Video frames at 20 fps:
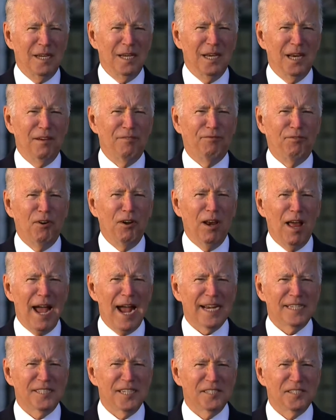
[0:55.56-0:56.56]
He'll have full
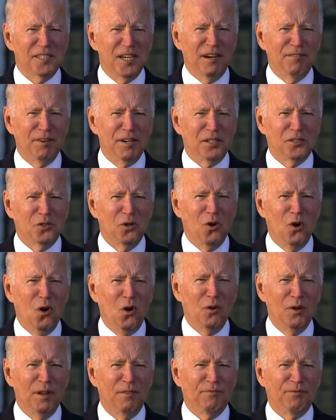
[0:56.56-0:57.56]
access to every
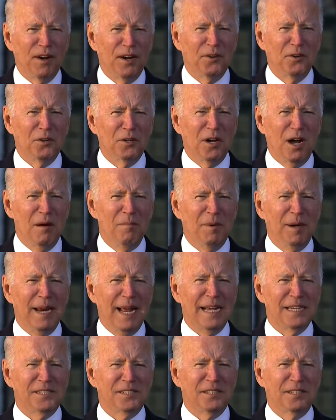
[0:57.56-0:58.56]
tool the federal government
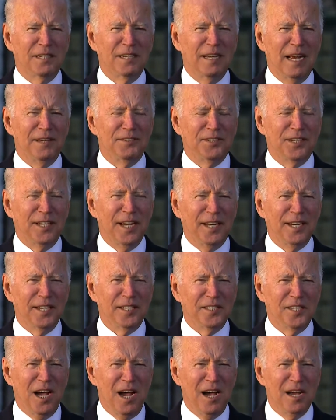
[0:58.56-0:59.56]
has to get
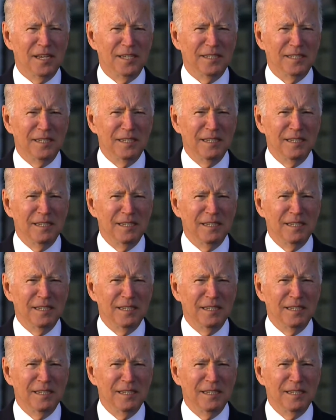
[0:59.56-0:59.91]
it done.